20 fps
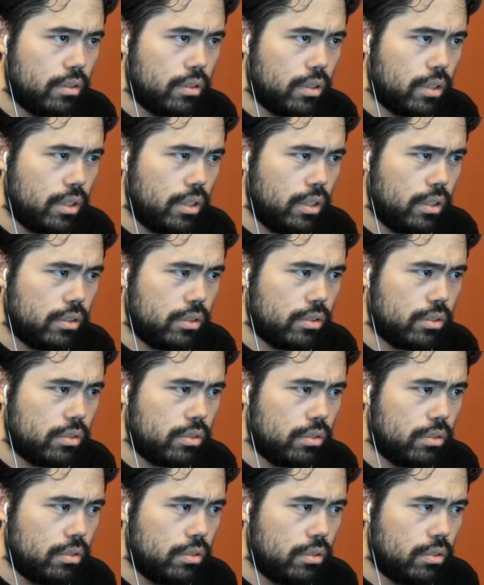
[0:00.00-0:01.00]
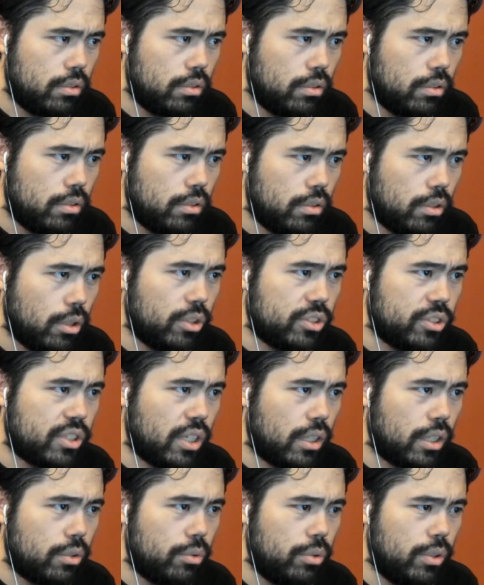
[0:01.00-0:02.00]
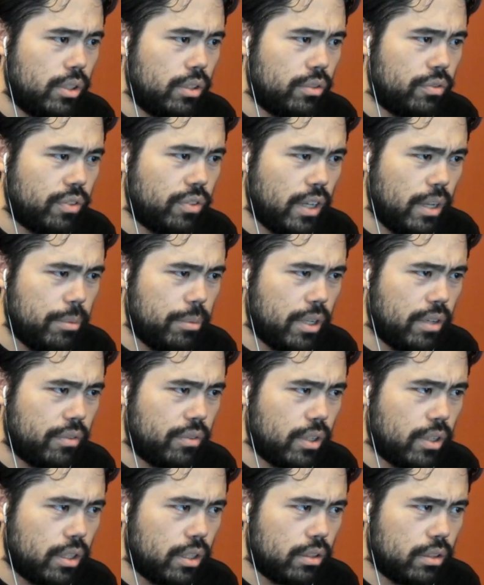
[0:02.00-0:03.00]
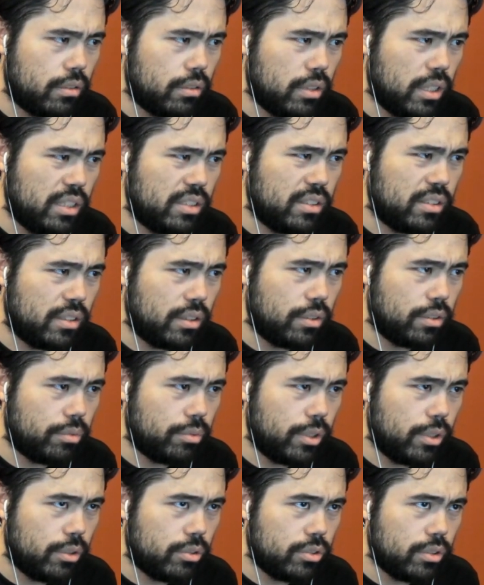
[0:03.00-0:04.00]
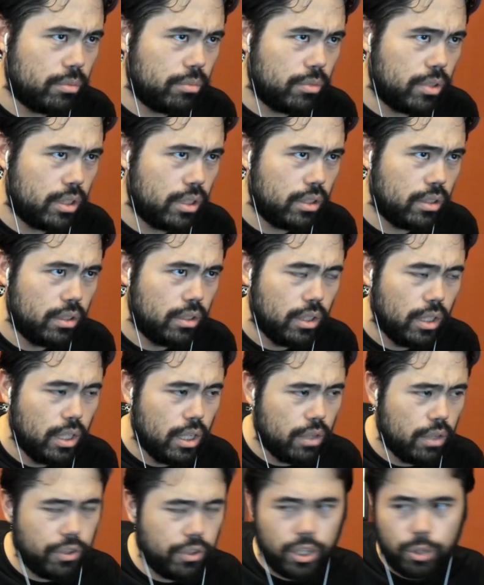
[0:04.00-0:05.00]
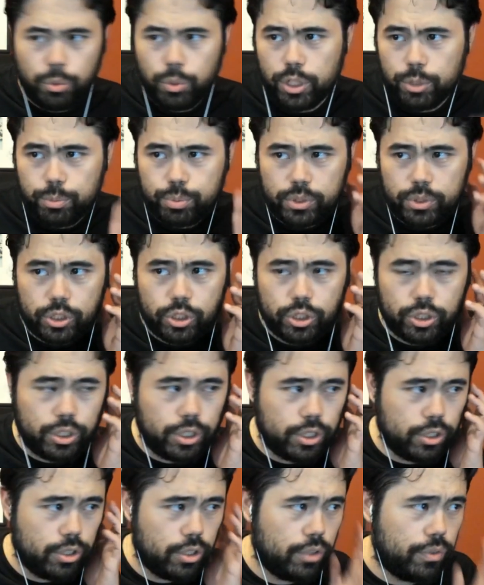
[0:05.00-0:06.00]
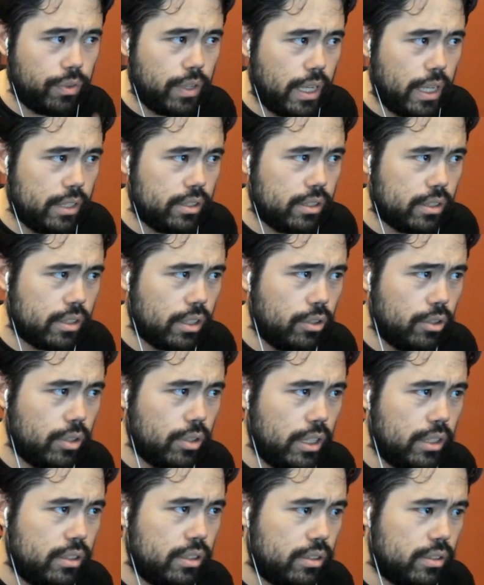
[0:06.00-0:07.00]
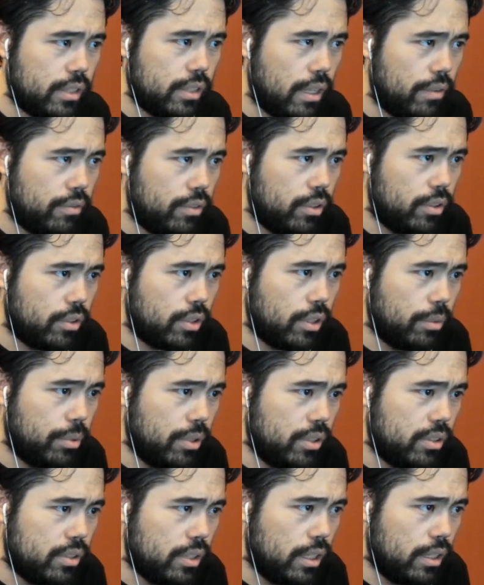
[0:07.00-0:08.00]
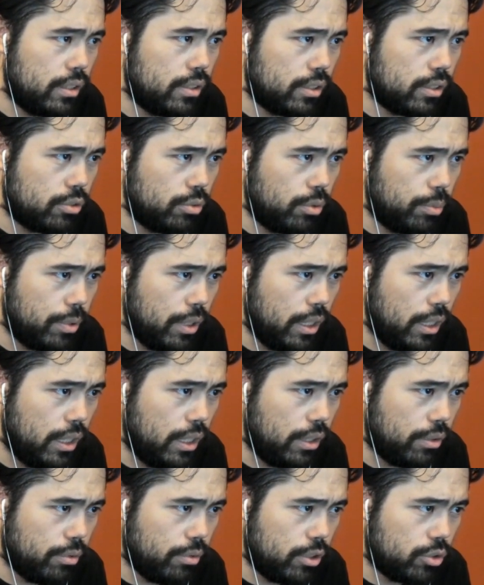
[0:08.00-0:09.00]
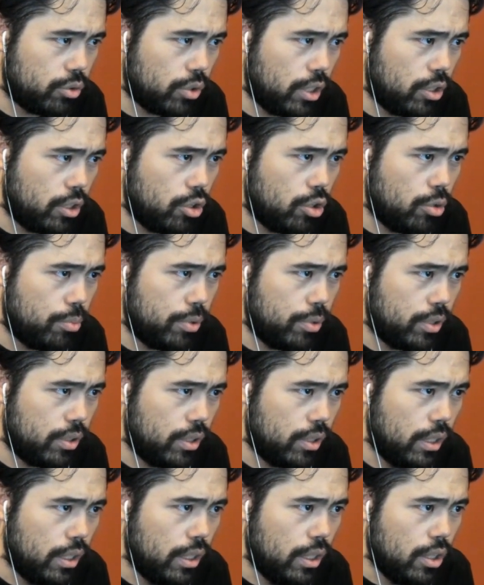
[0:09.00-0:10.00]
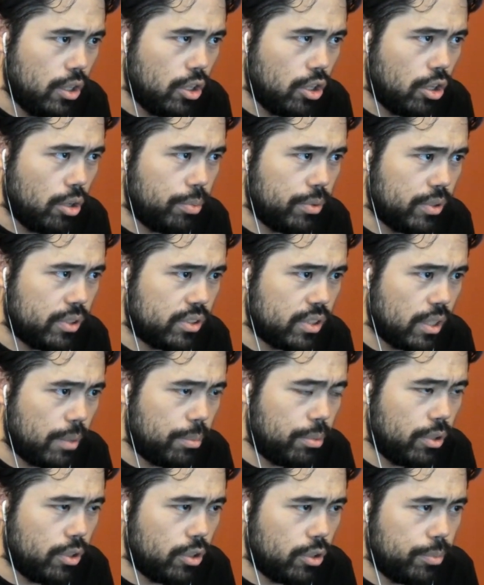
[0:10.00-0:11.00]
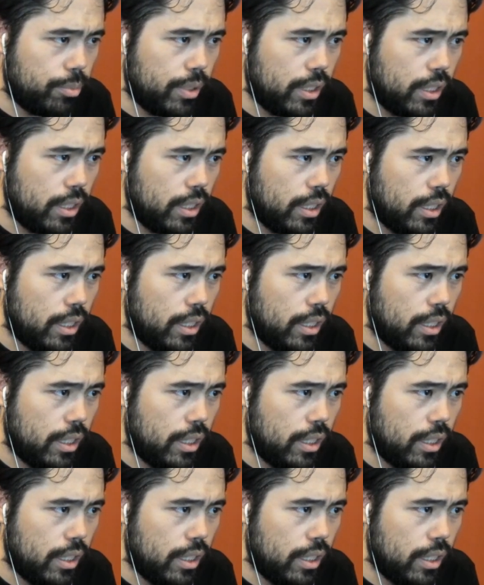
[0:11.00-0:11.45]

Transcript: Takes. Oh, he's got queen d5, but I've got knight c3 or something. Very weird position here. If a6, I go knight c7. Okay, plays knight a6. So we play e3, try to open open this up a little bit.